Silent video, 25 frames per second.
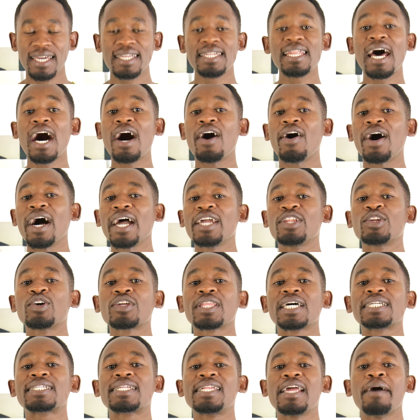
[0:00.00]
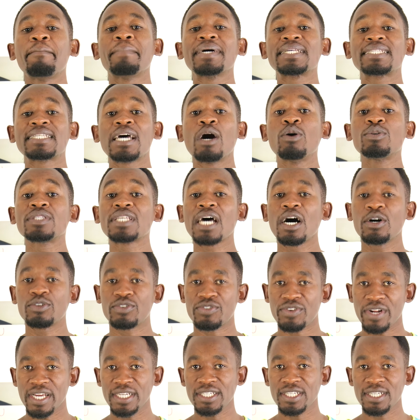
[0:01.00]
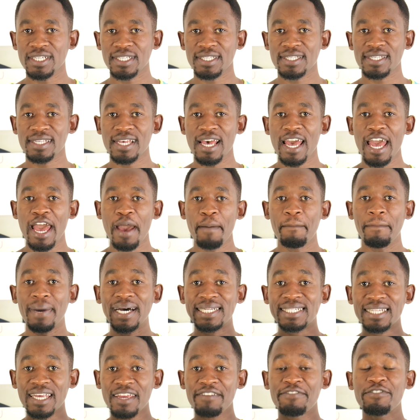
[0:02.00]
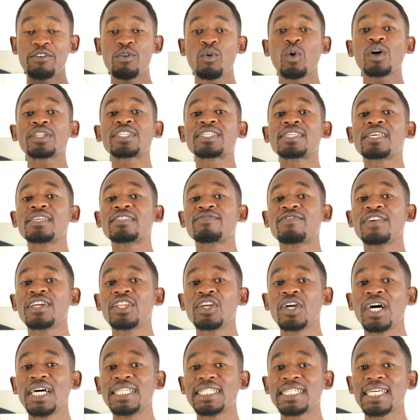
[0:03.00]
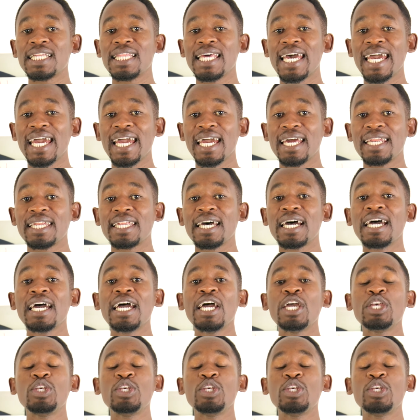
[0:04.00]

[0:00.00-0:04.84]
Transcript: Now, I know that number sounds outrageous, but if you watch this video until the end,